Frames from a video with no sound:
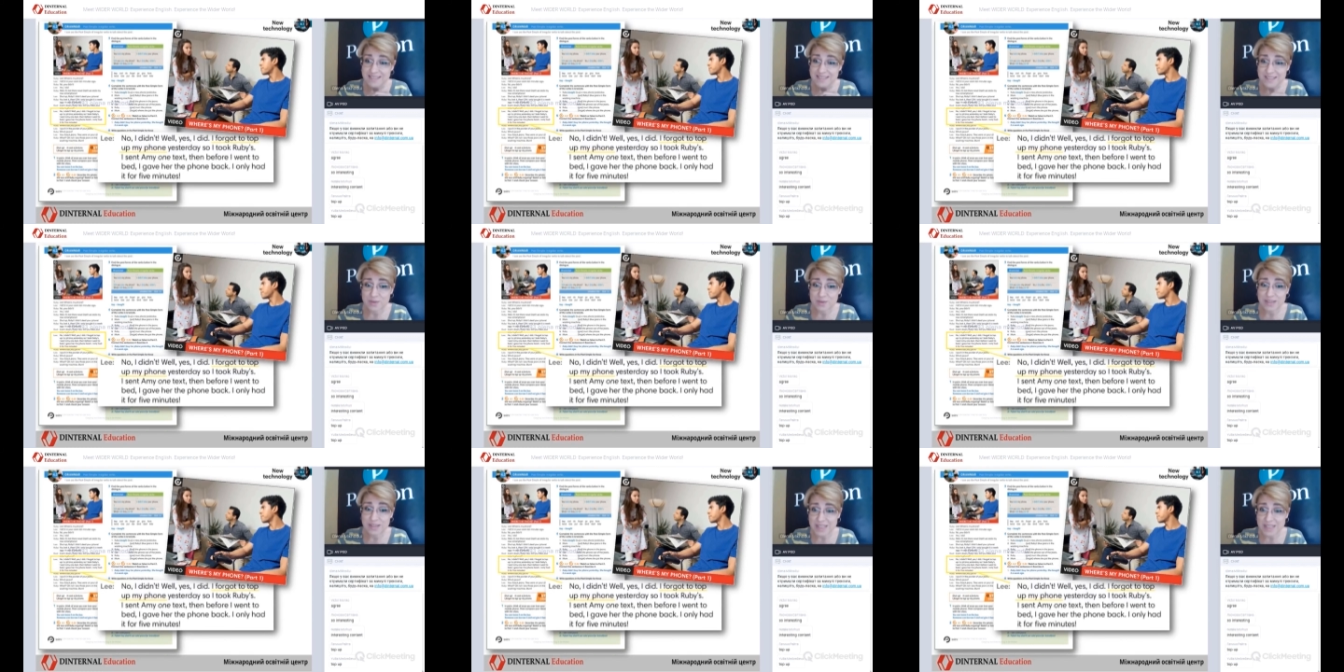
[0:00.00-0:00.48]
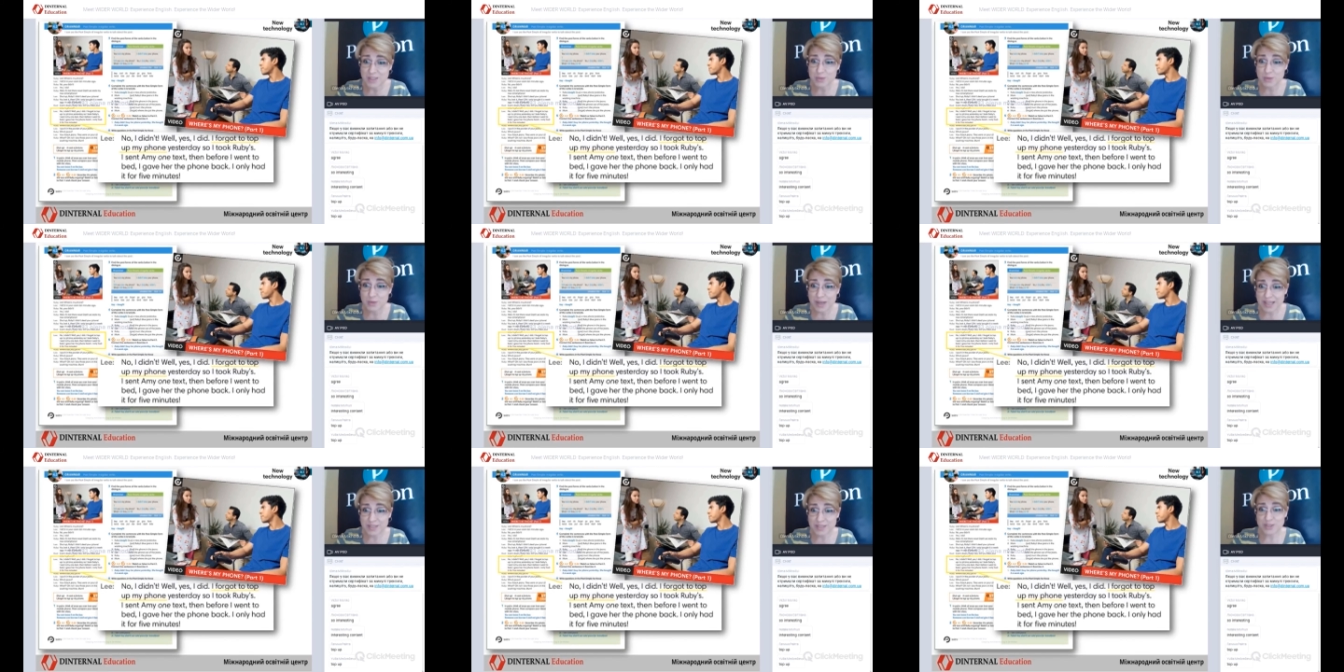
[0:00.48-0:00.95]
So that's
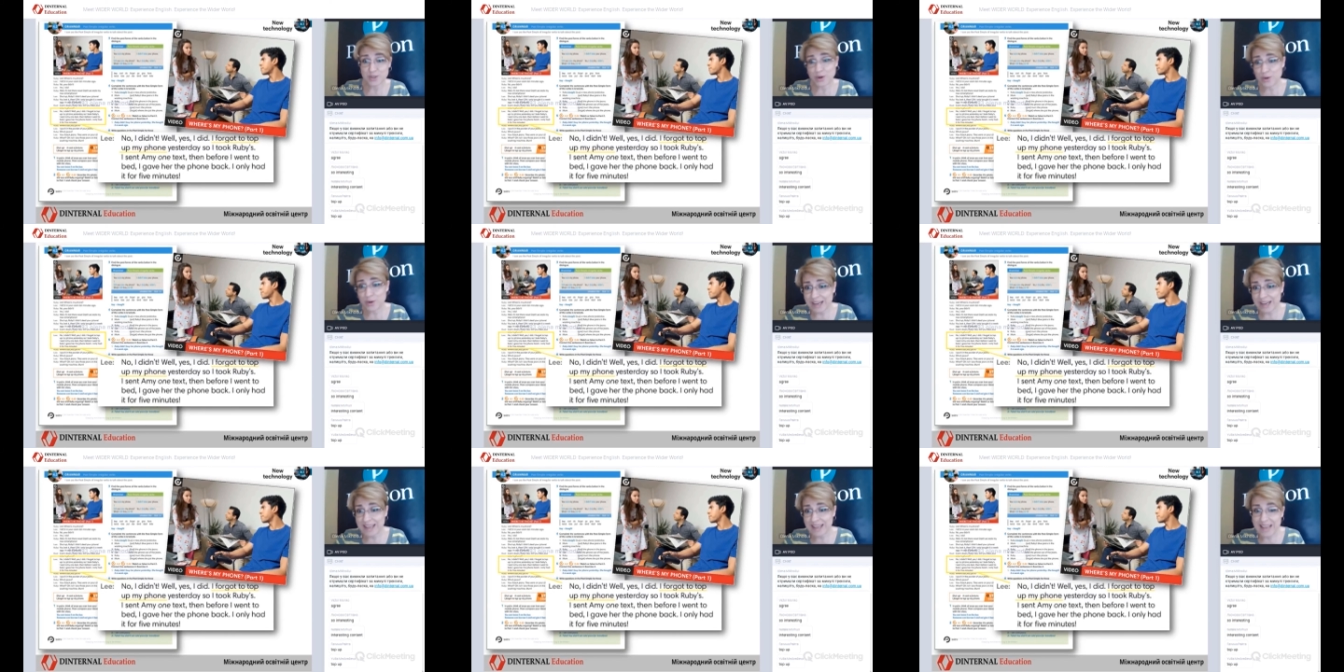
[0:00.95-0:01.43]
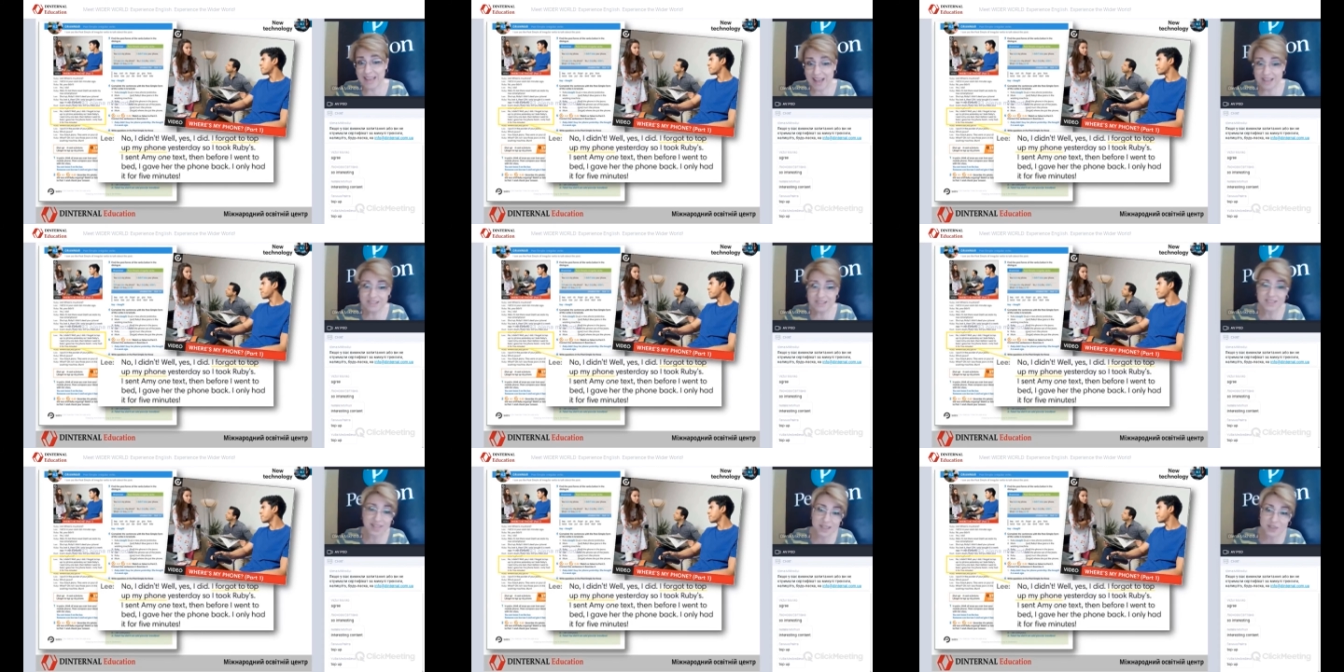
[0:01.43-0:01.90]
why, sorry,
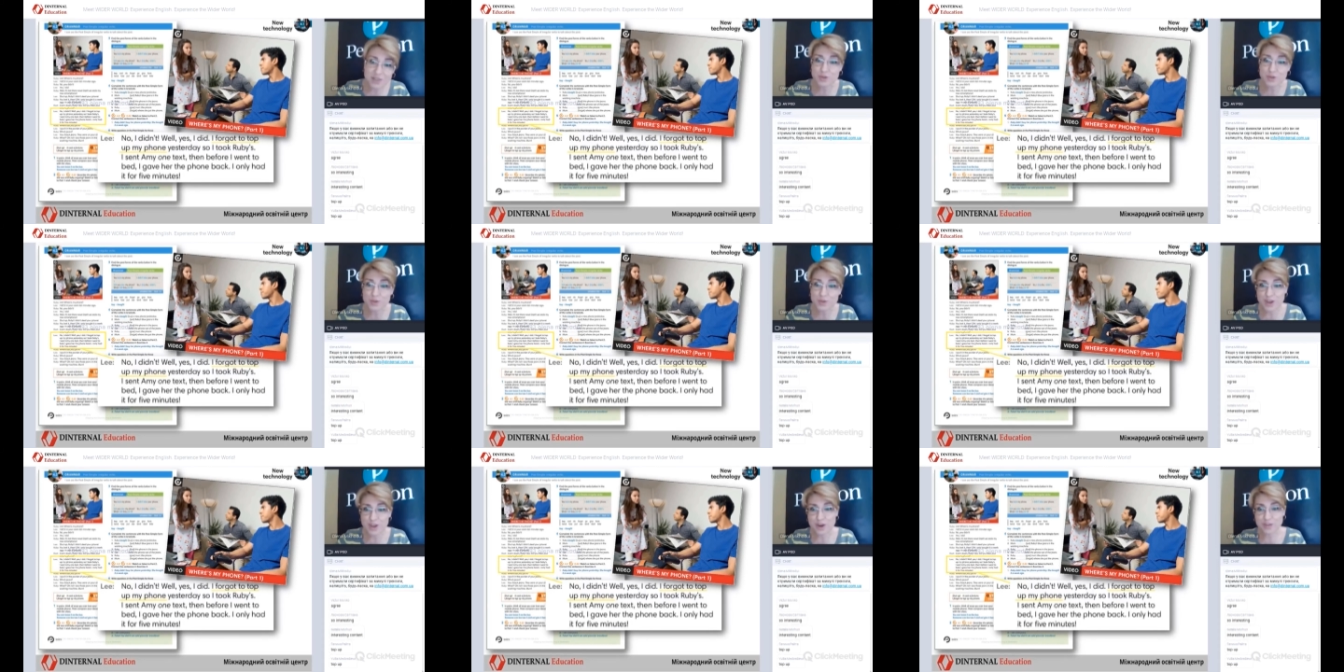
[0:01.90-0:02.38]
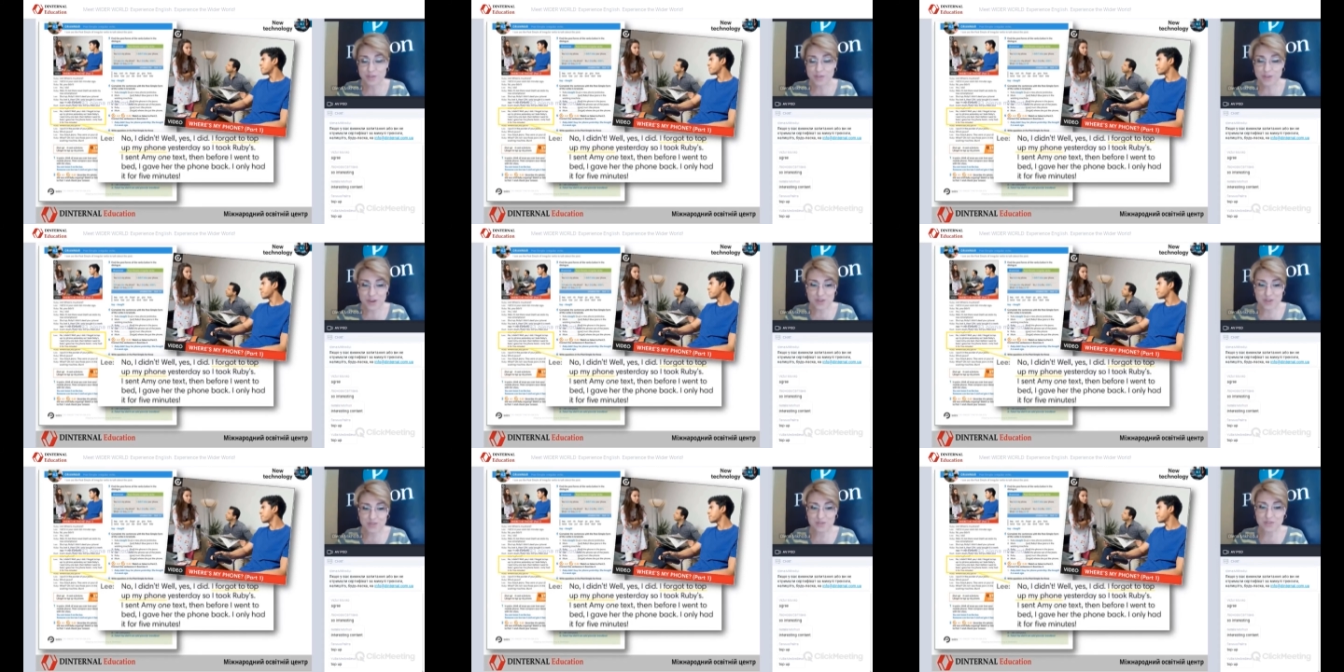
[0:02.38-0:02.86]
yes, I took your
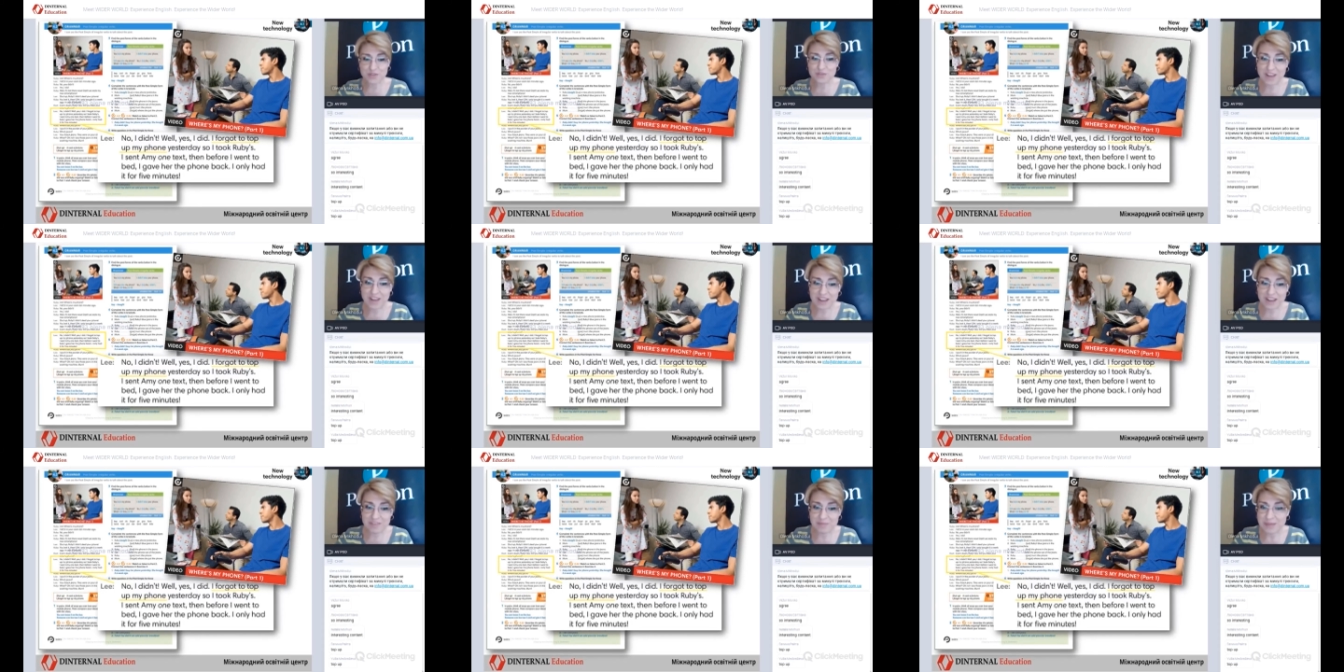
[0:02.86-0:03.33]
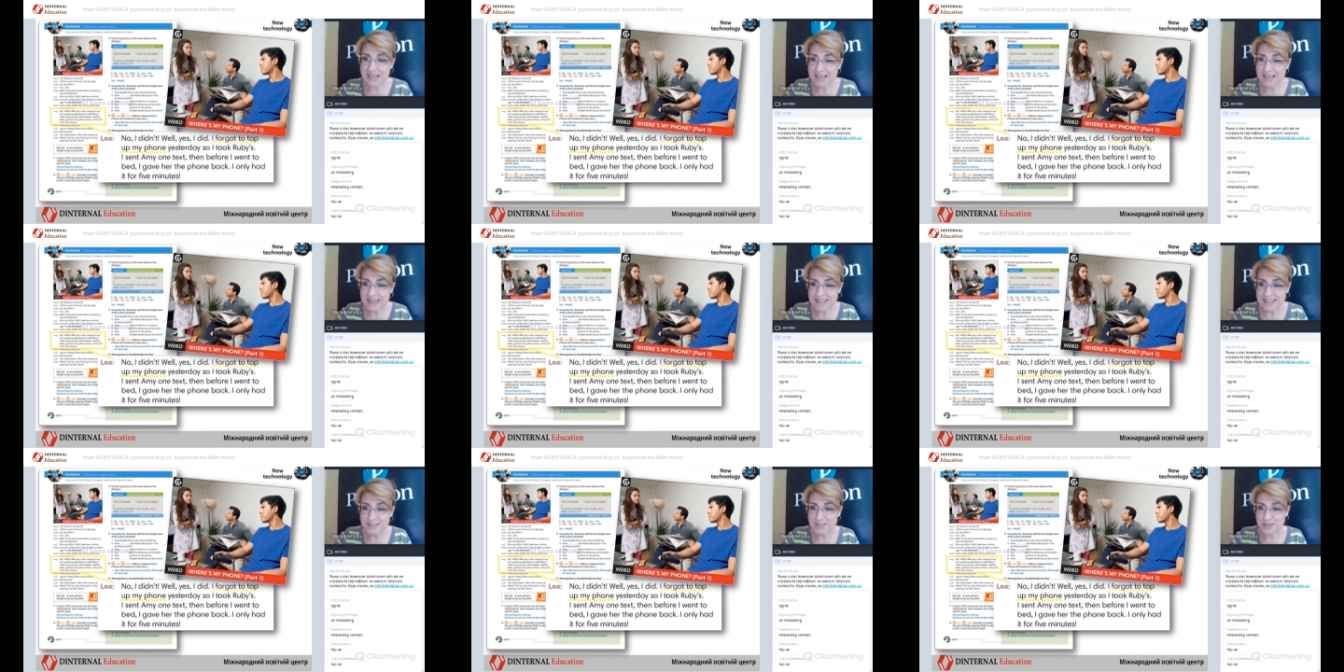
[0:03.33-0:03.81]
phone for 5
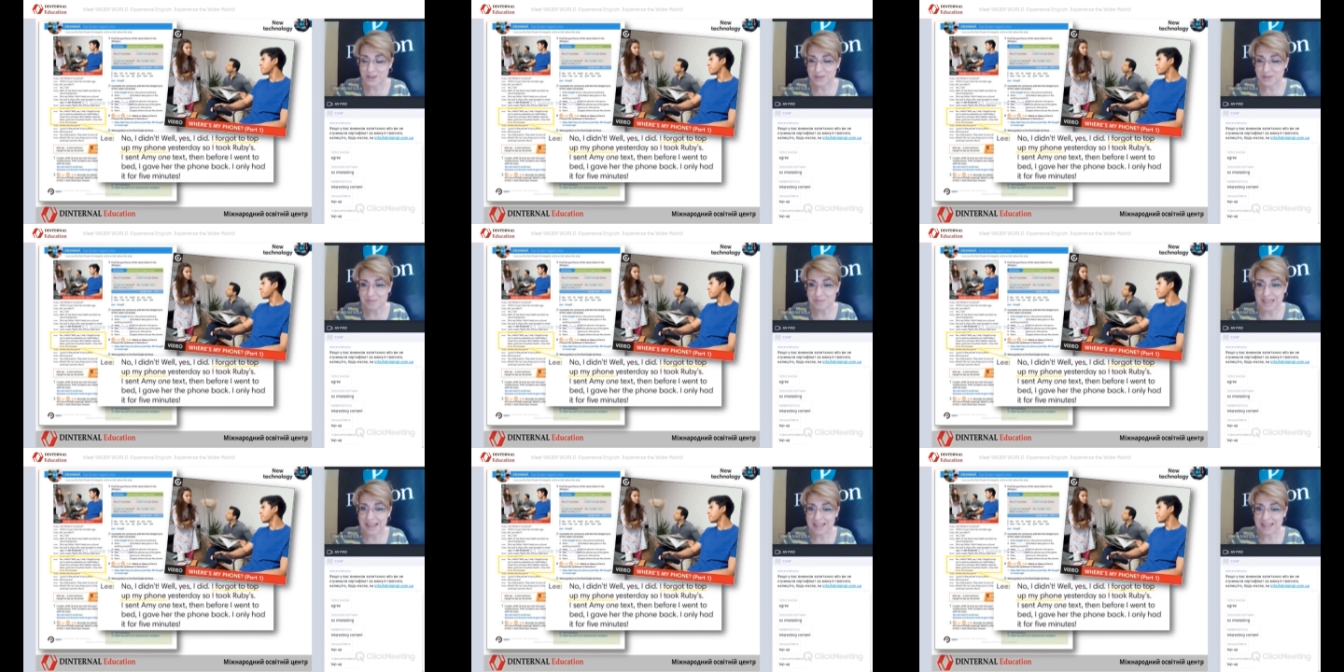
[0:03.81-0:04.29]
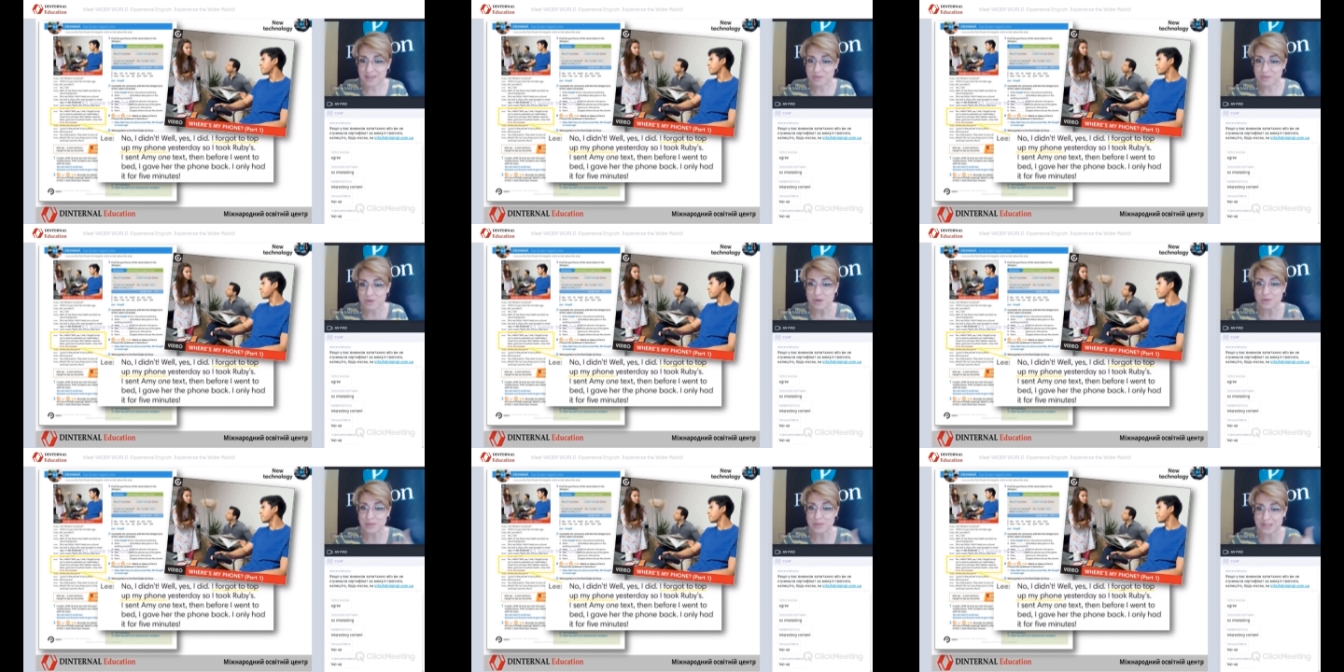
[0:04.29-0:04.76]
minutes. Don't be
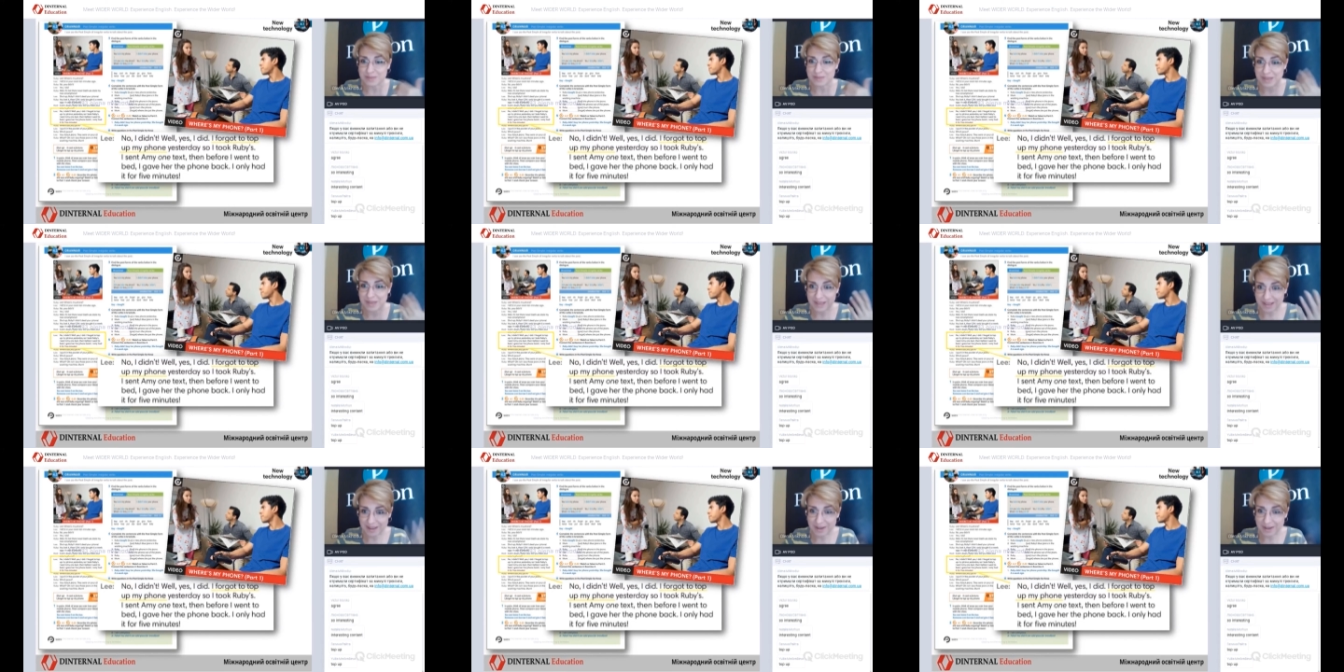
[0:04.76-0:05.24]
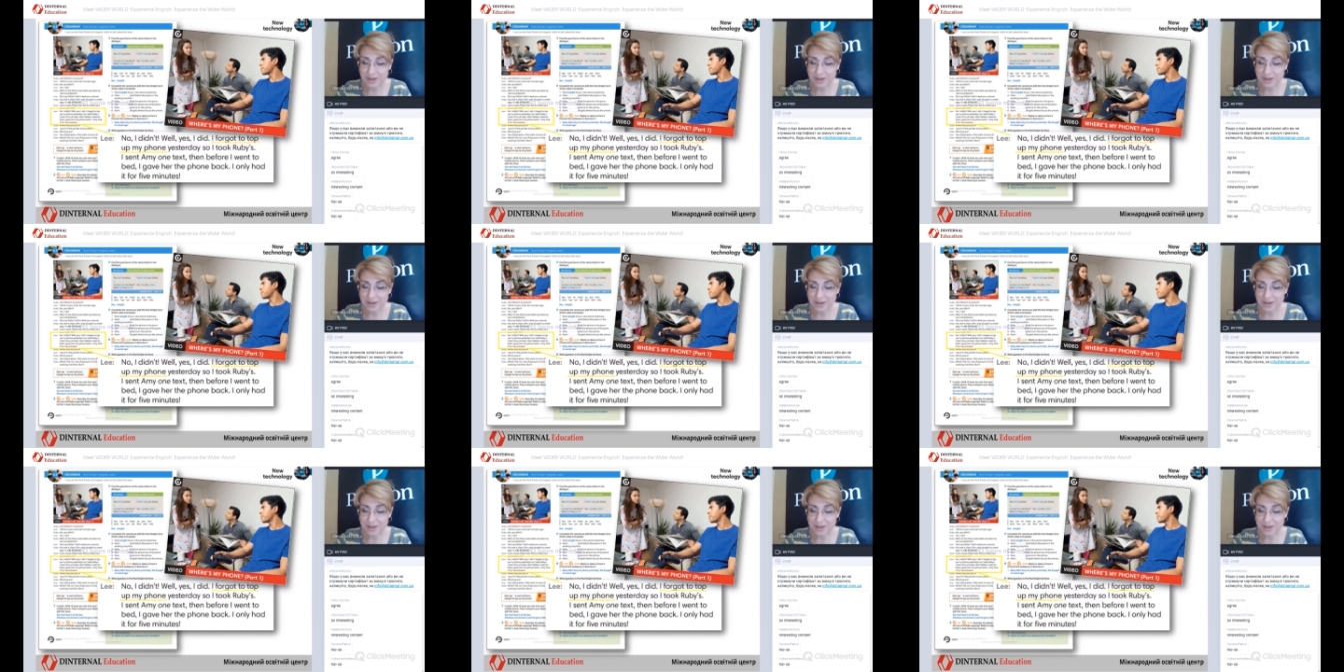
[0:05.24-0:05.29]
angry with me.